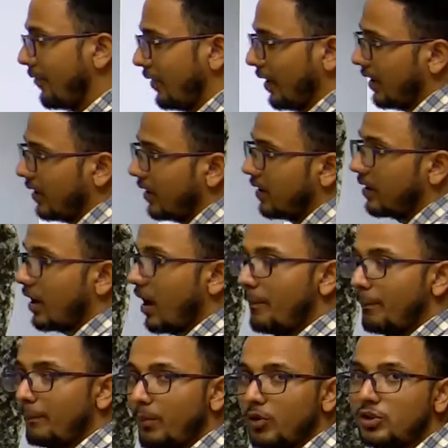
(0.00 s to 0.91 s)
mafic
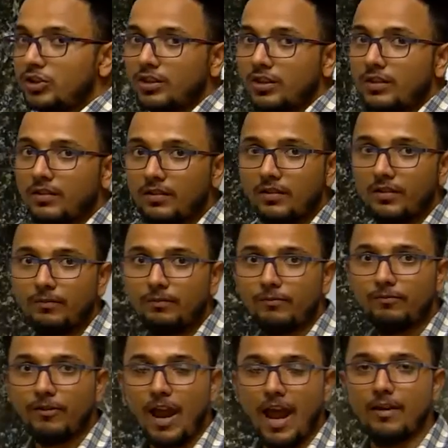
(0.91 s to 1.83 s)
composition,
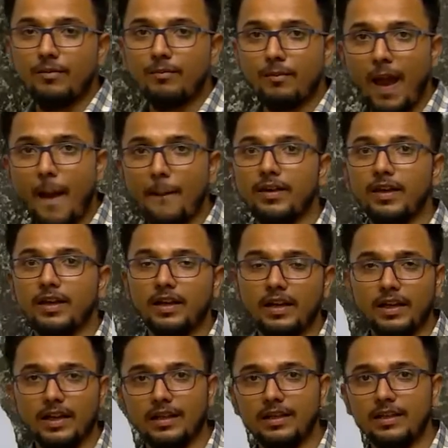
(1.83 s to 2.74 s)
when
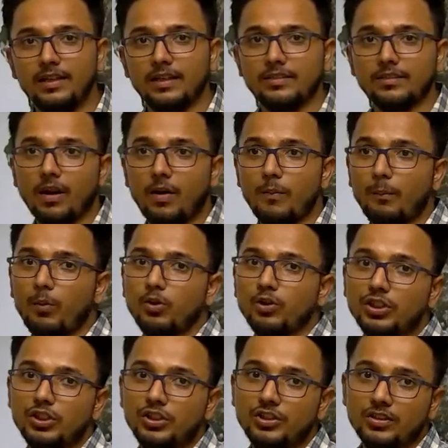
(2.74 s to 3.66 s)
mafic igneous
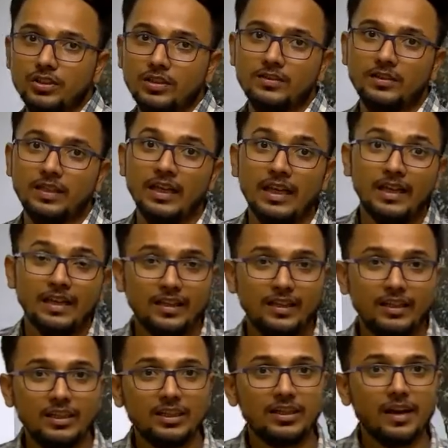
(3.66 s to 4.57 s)
compositions
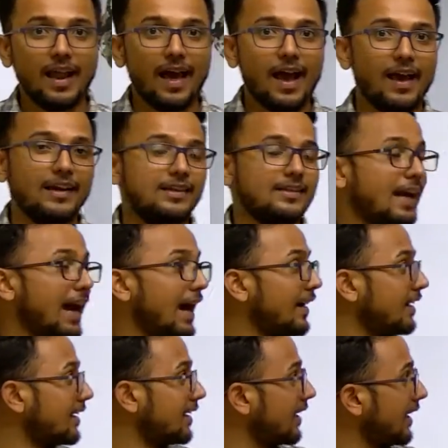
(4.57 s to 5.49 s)
crystallize
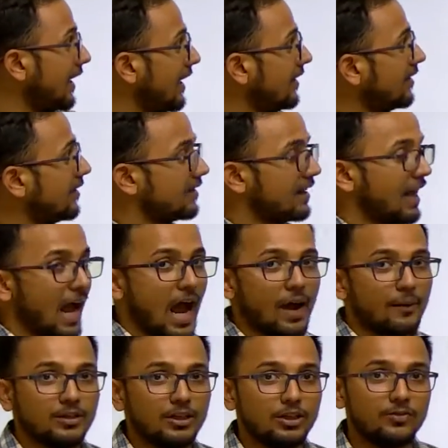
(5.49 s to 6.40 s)
at a greater
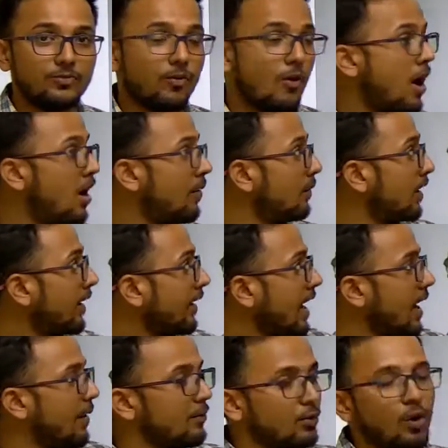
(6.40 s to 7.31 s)
depth, it forms
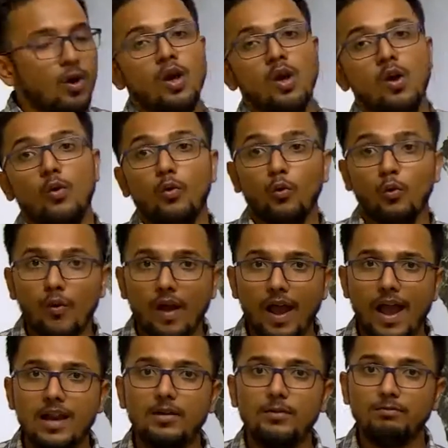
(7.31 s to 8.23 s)
gabbro.
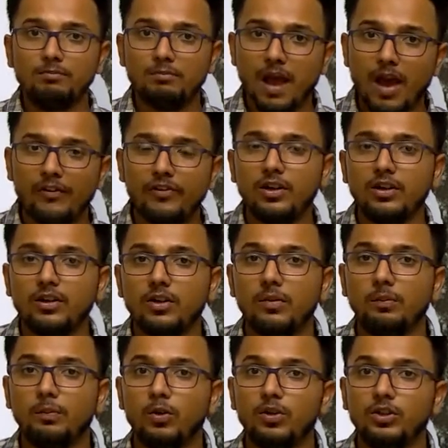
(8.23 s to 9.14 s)
When mafic